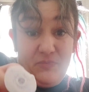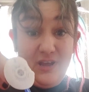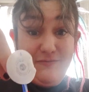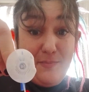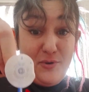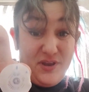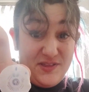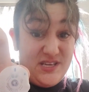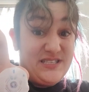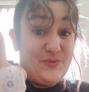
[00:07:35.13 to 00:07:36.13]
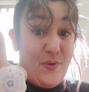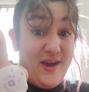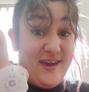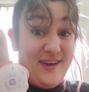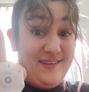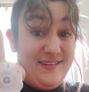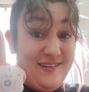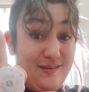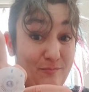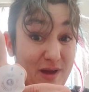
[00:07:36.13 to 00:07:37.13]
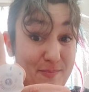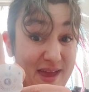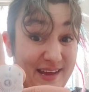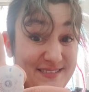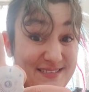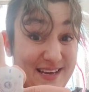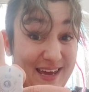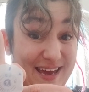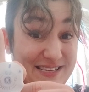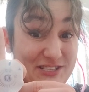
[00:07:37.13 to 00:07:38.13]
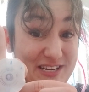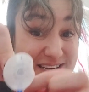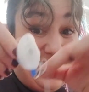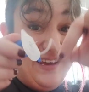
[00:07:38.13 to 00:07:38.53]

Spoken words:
If I put it this way, my pants can catch it.